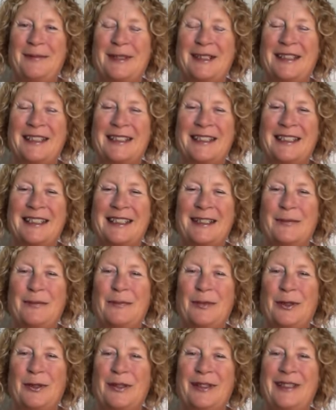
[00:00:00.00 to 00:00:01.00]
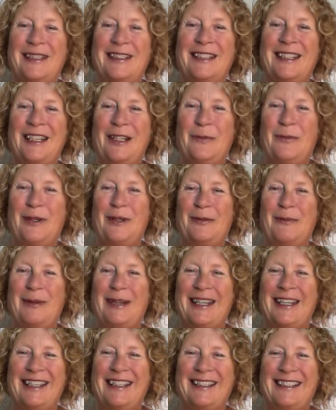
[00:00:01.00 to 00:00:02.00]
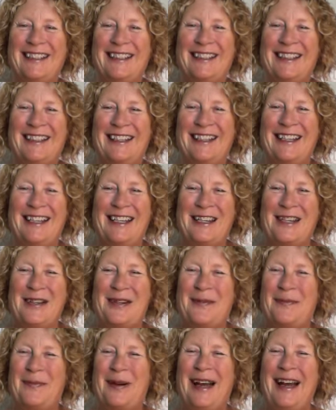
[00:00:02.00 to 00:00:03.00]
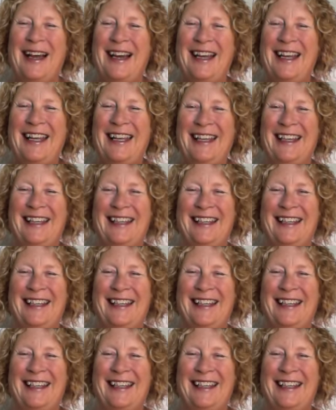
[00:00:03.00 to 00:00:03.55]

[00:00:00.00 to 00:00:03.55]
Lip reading: because at some point it will be. Bye.